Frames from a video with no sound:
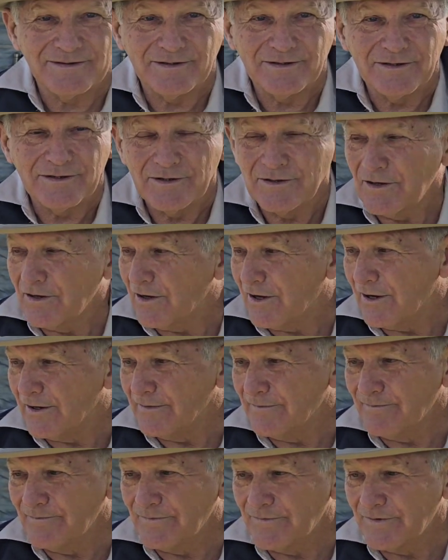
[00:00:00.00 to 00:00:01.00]
it's a really
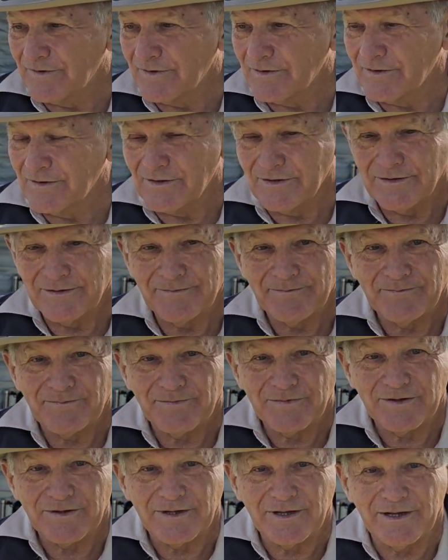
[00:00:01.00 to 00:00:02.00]
controlled mechanism the way you've
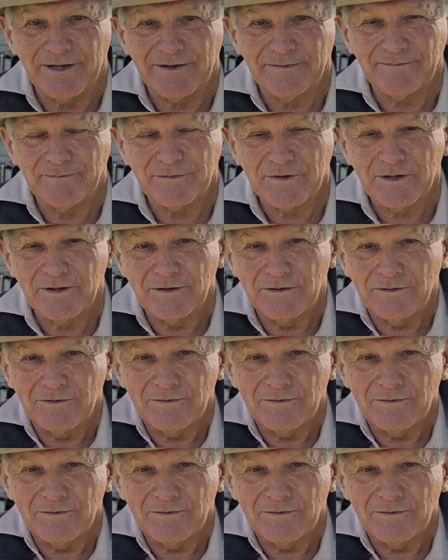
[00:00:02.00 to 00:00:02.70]
done it here. So,